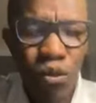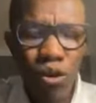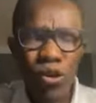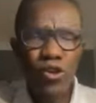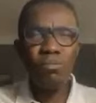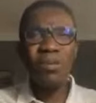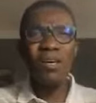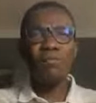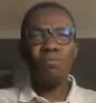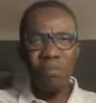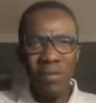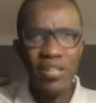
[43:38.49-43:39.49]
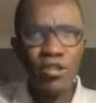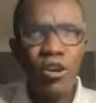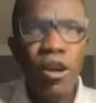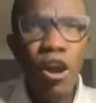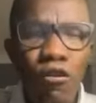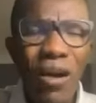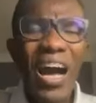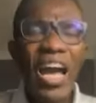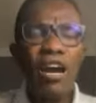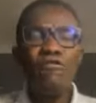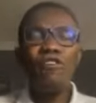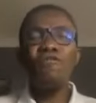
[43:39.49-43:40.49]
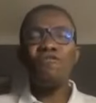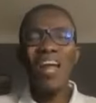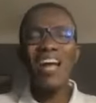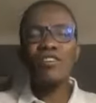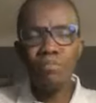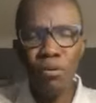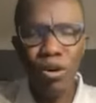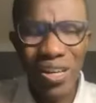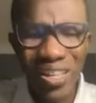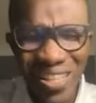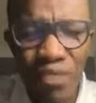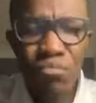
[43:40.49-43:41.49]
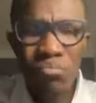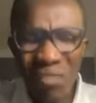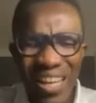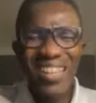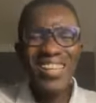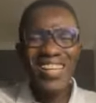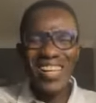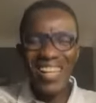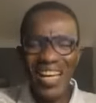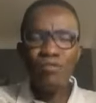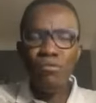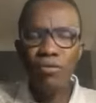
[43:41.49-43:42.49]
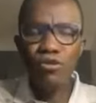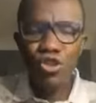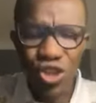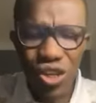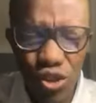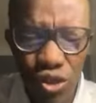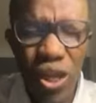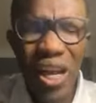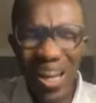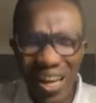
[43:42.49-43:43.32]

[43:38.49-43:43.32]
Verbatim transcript: We speak peace over every flashpoint in the name of Jesus.